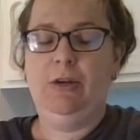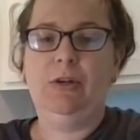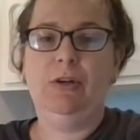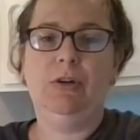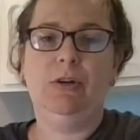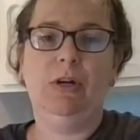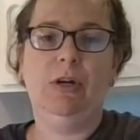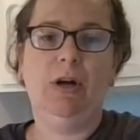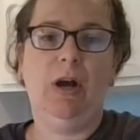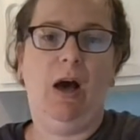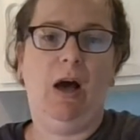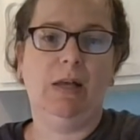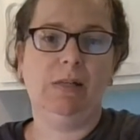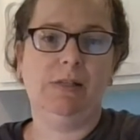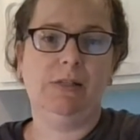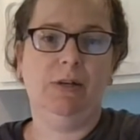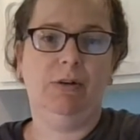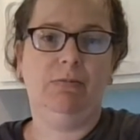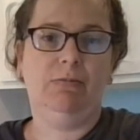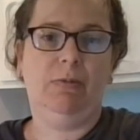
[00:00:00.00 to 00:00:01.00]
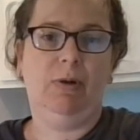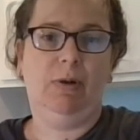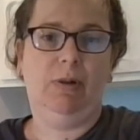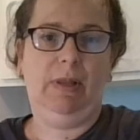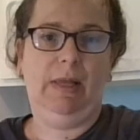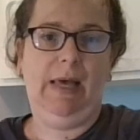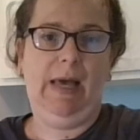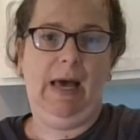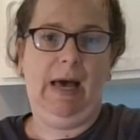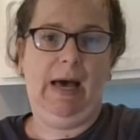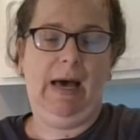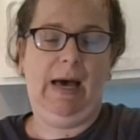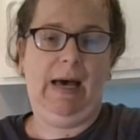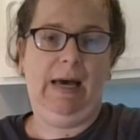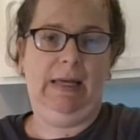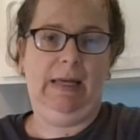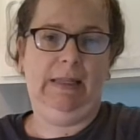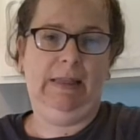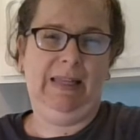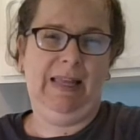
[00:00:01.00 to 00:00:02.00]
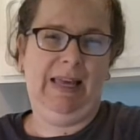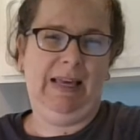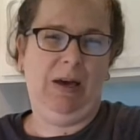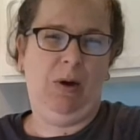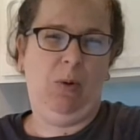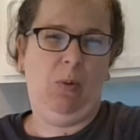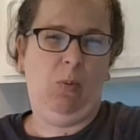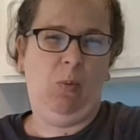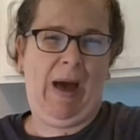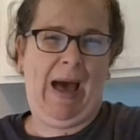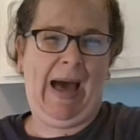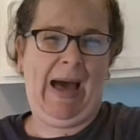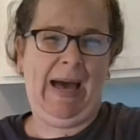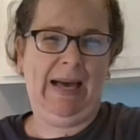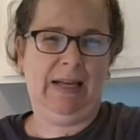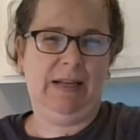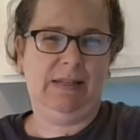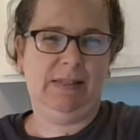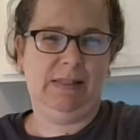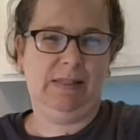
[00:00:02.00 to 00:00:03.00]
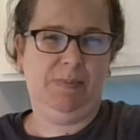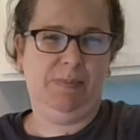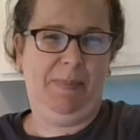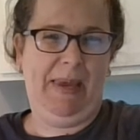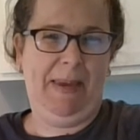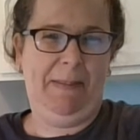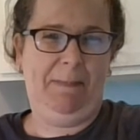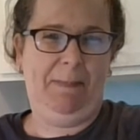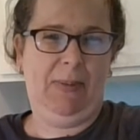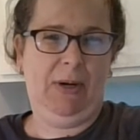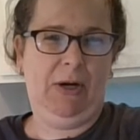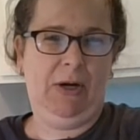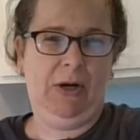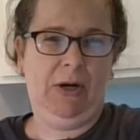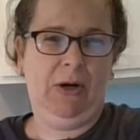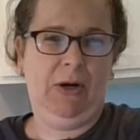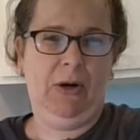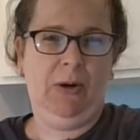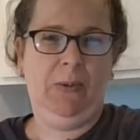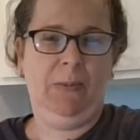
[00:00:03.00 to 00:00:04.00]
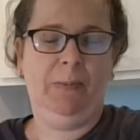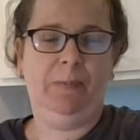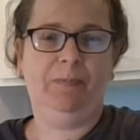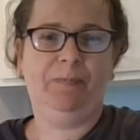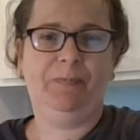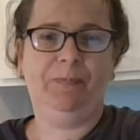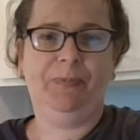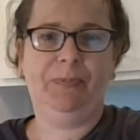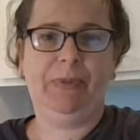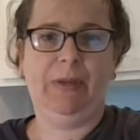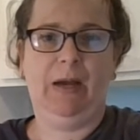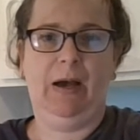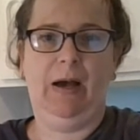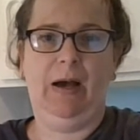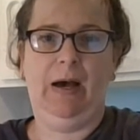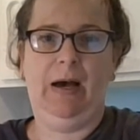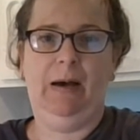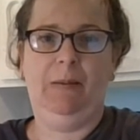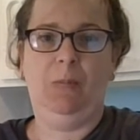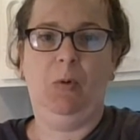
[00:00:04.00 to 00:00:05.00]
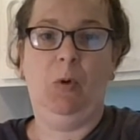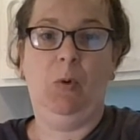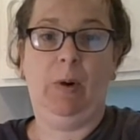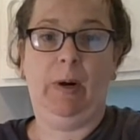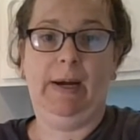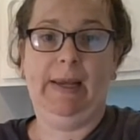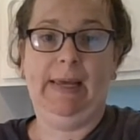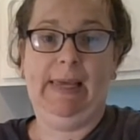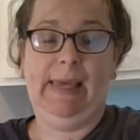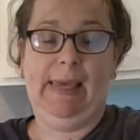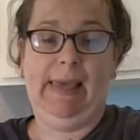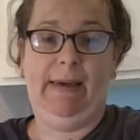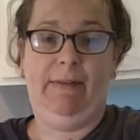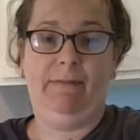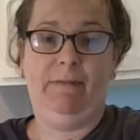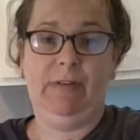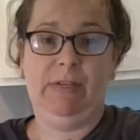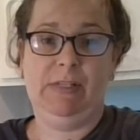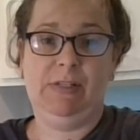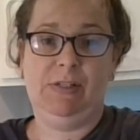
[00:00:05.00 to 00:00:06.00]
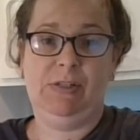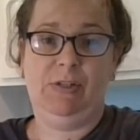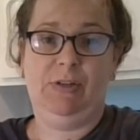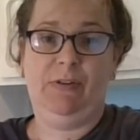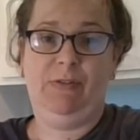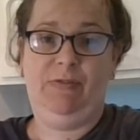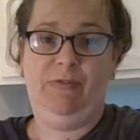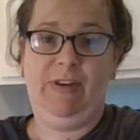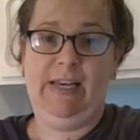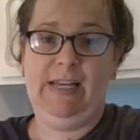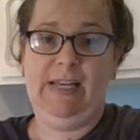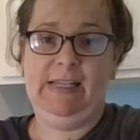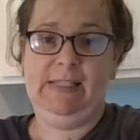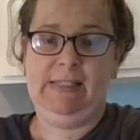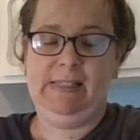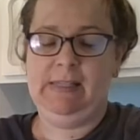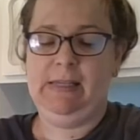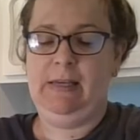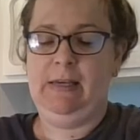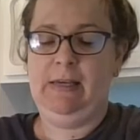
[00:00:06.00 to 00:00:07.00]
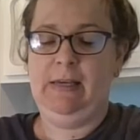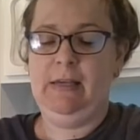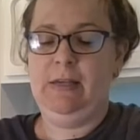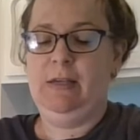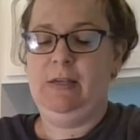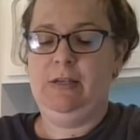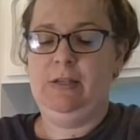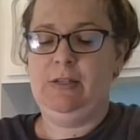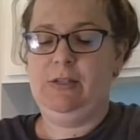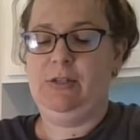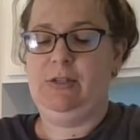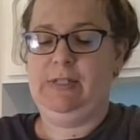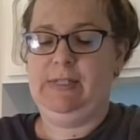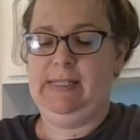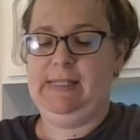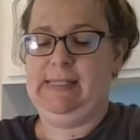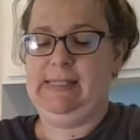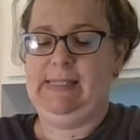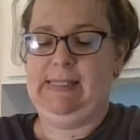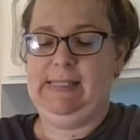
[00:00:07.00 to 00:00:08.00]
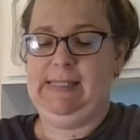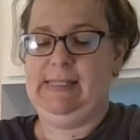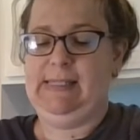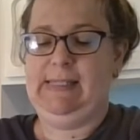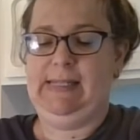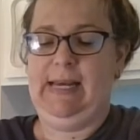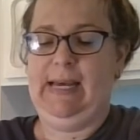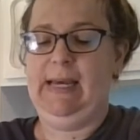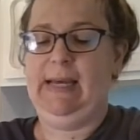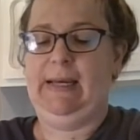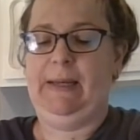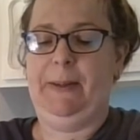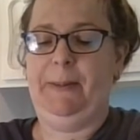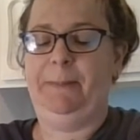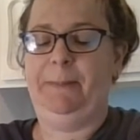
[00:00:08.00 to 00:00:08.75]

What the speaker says: You could also roll it on like a wax paper or a canvas surface so it doesn't stick.